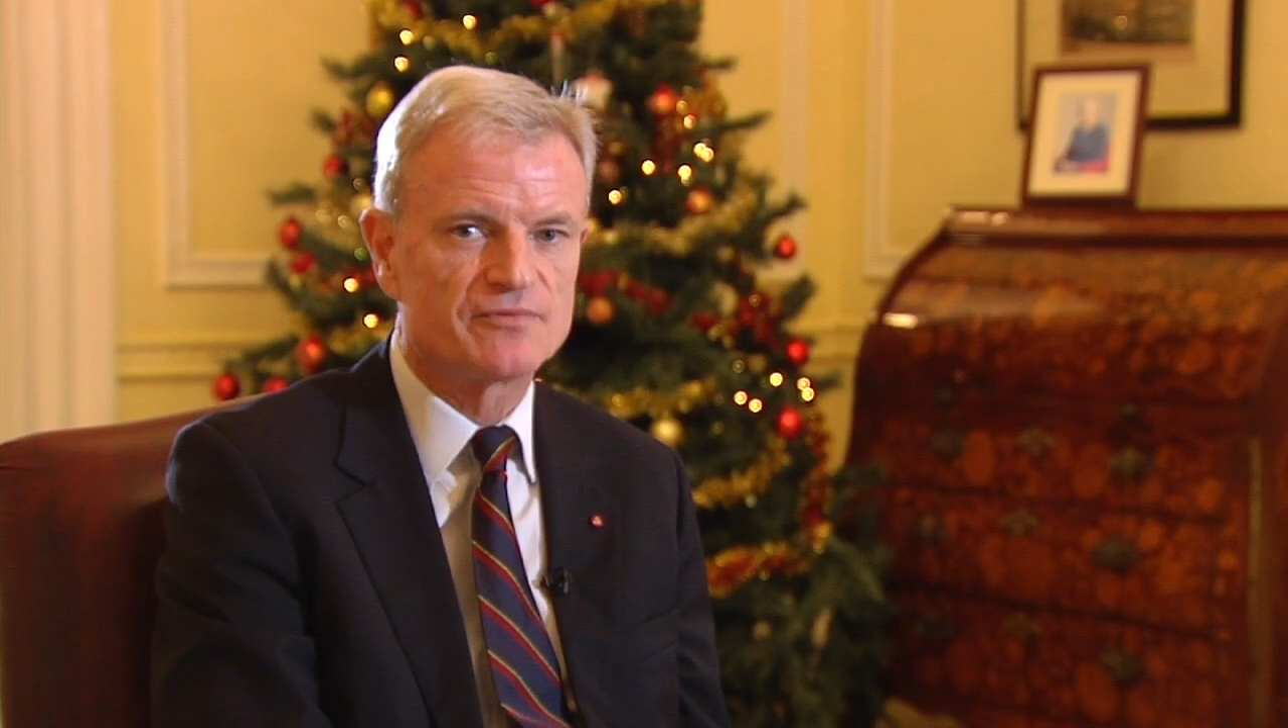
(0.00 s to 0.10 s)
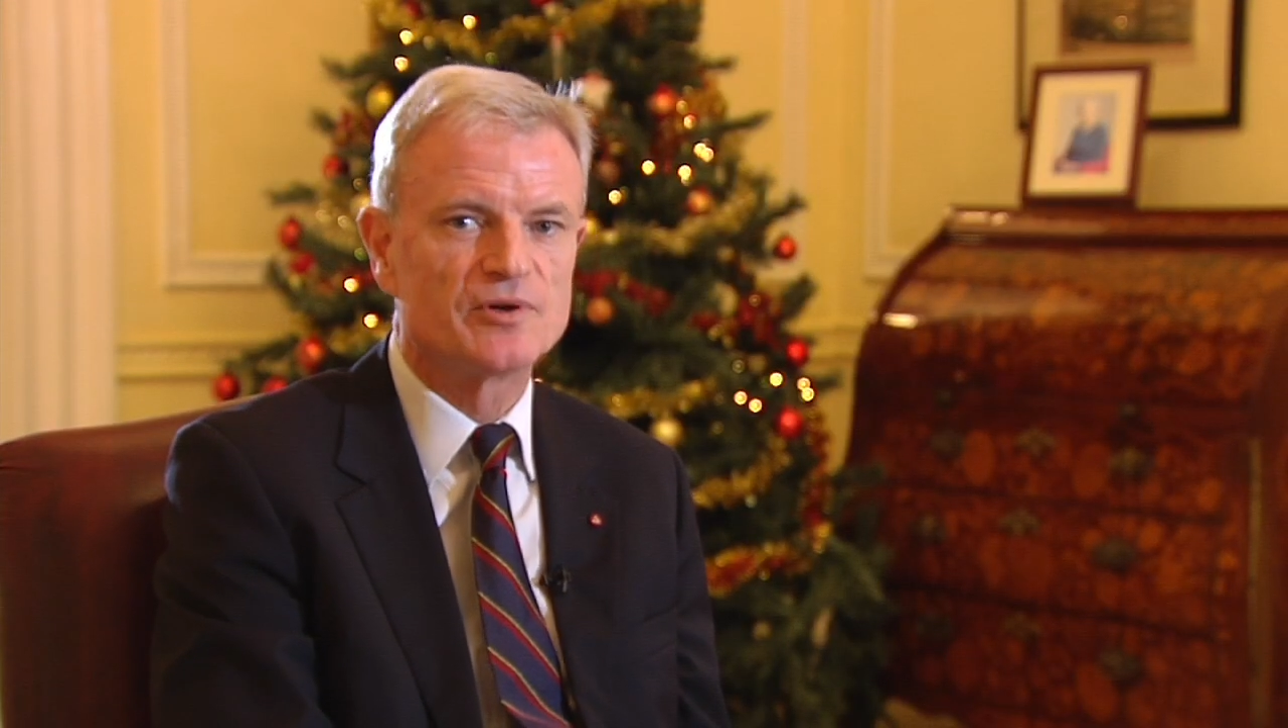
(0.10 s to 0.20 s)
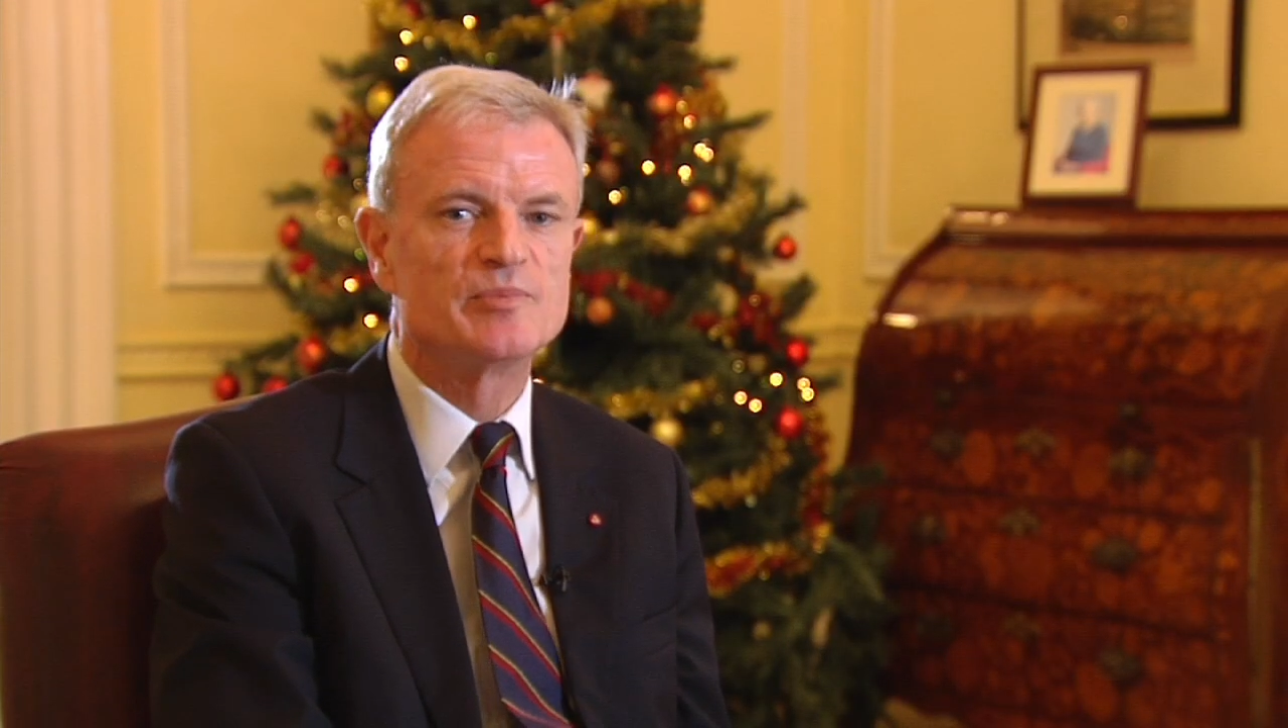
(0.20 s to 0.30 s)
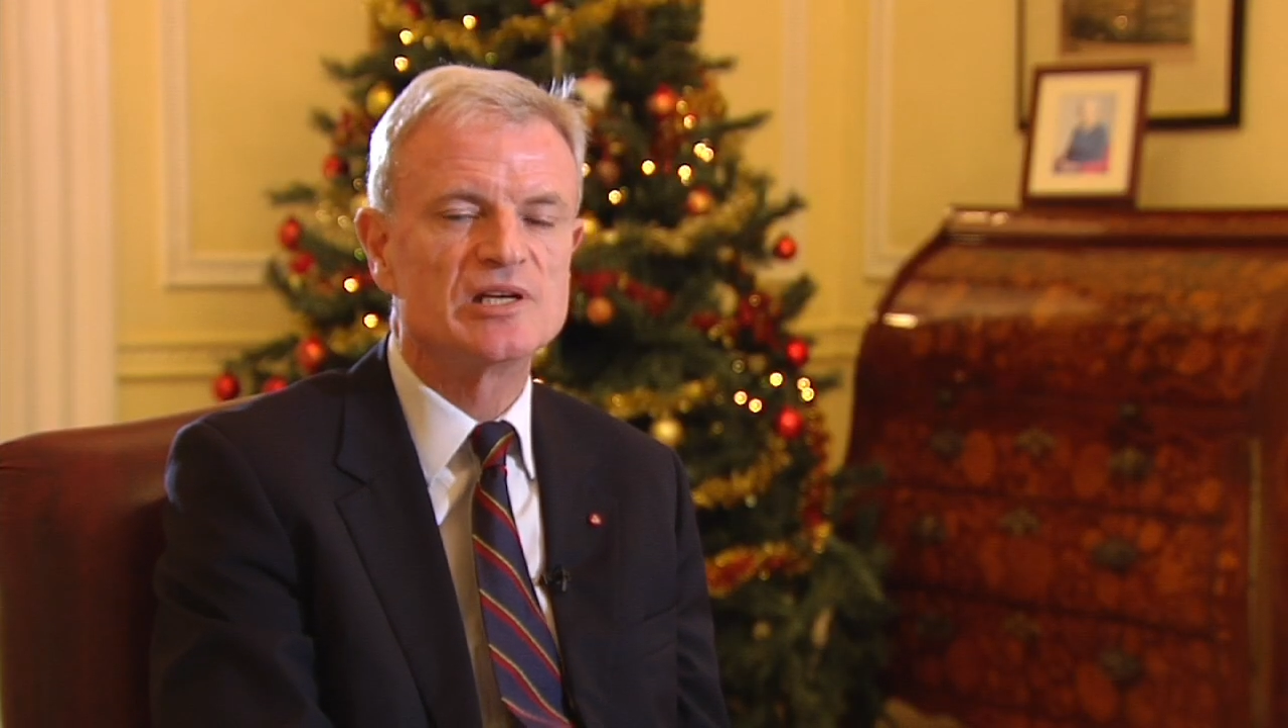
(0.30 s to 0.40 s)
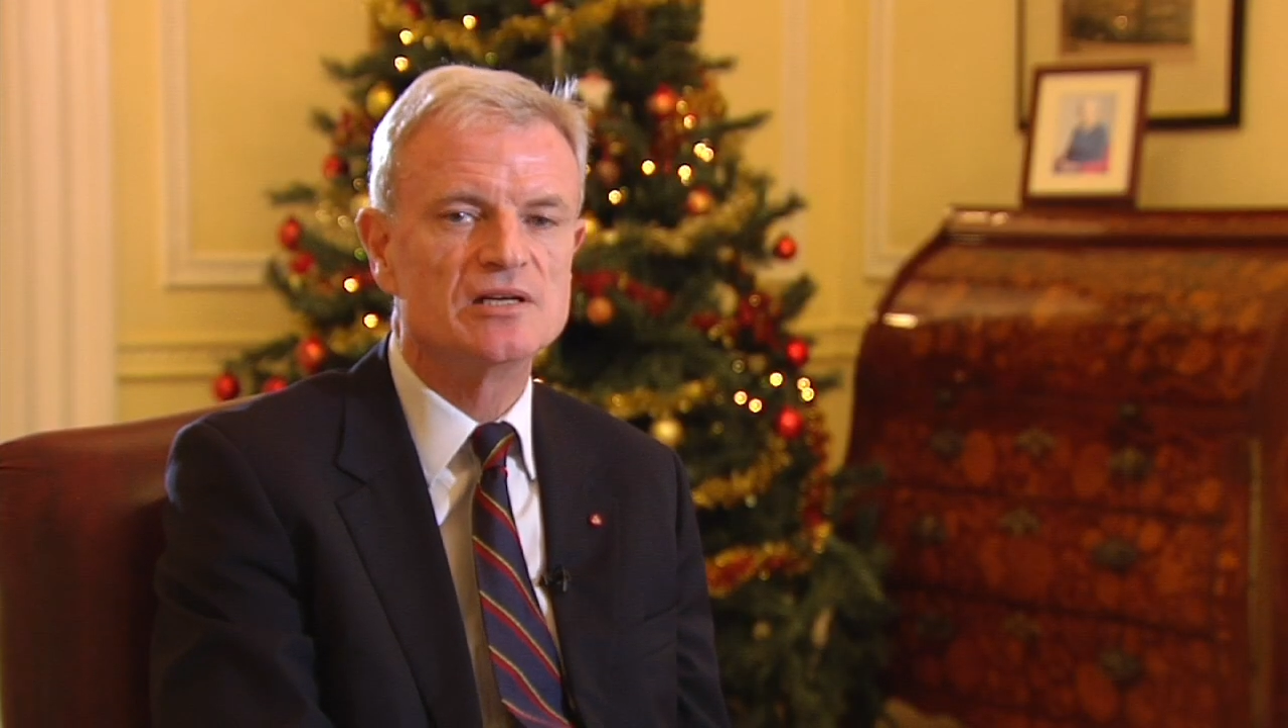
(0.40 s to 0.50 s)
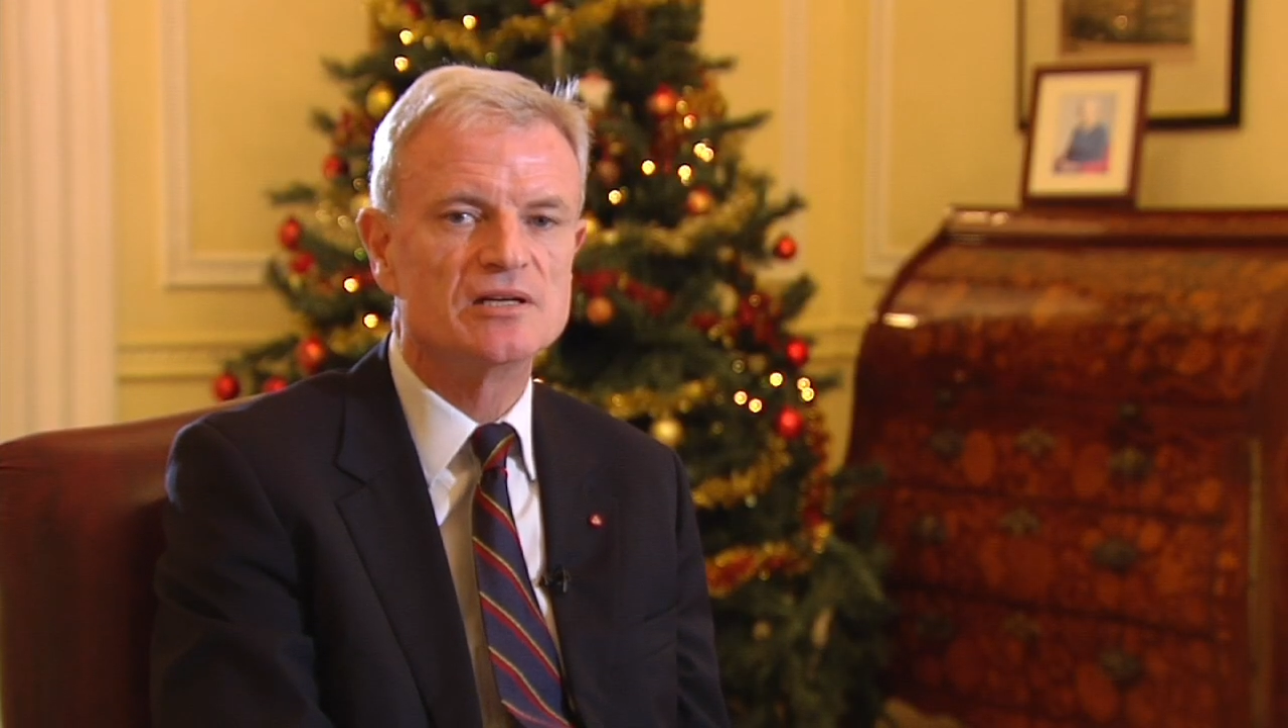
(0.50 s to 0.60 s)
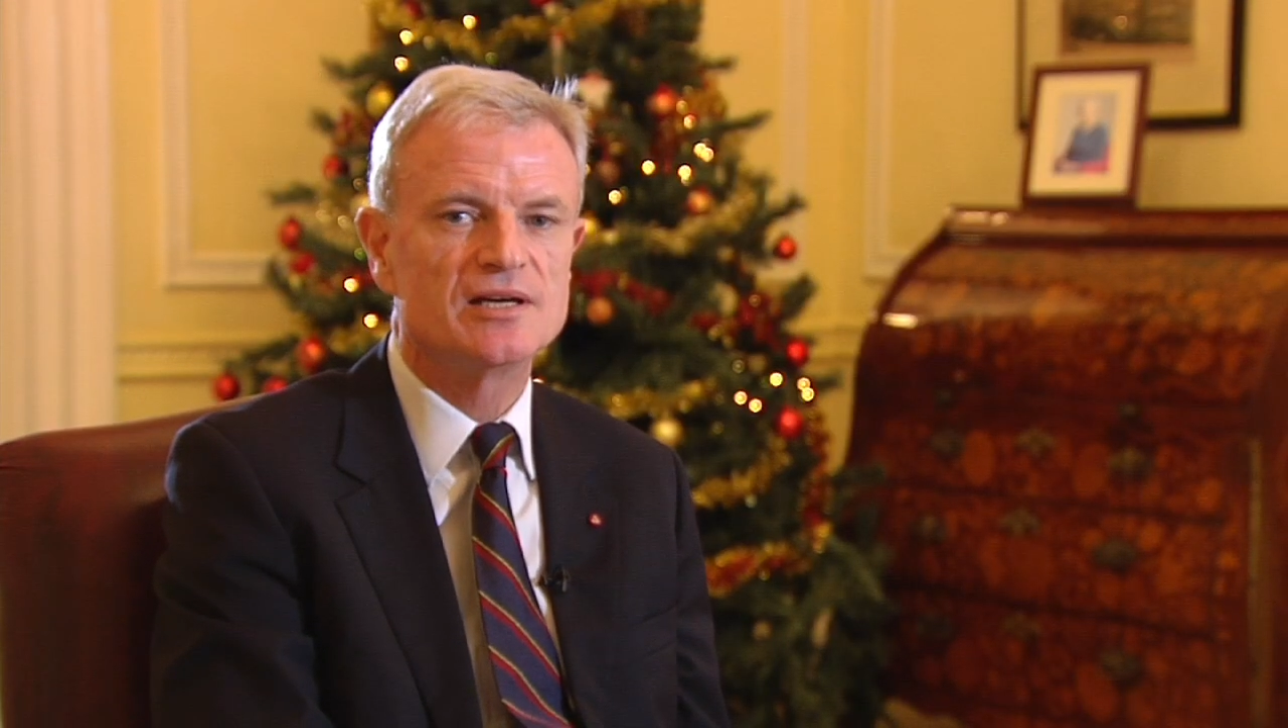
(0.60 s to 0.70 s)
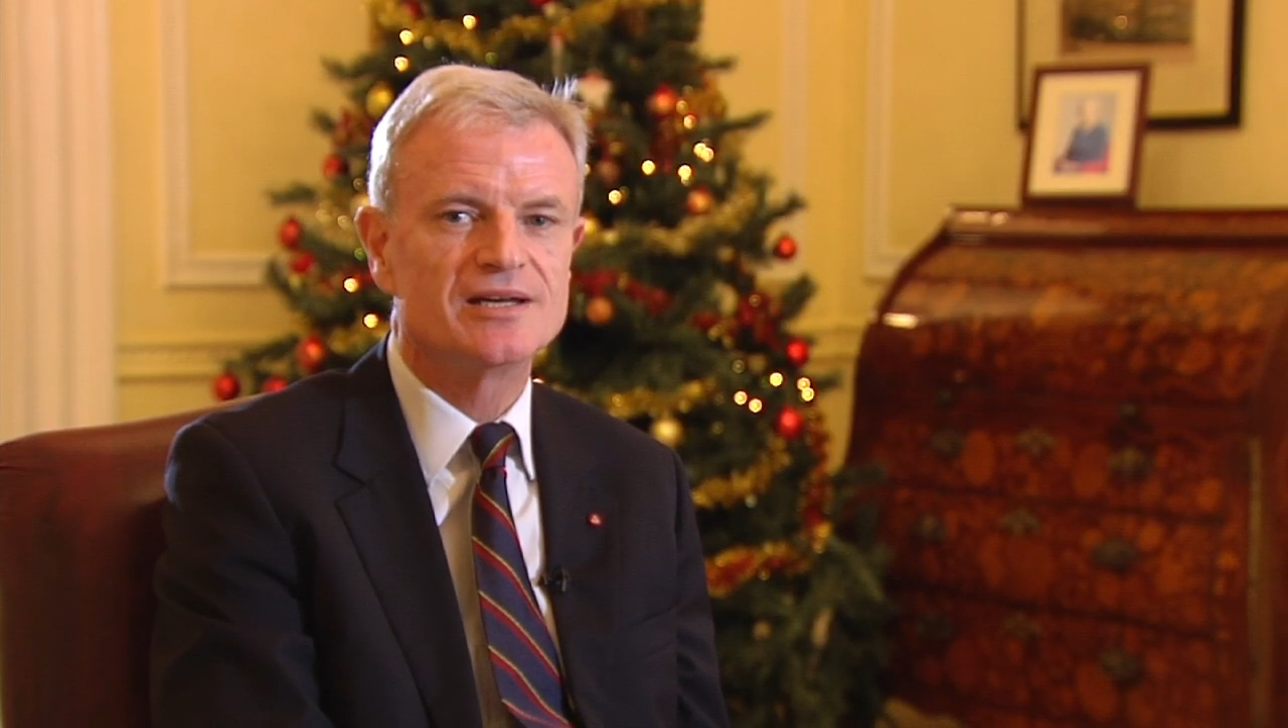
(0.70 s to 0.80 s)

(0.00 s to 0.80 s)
ever been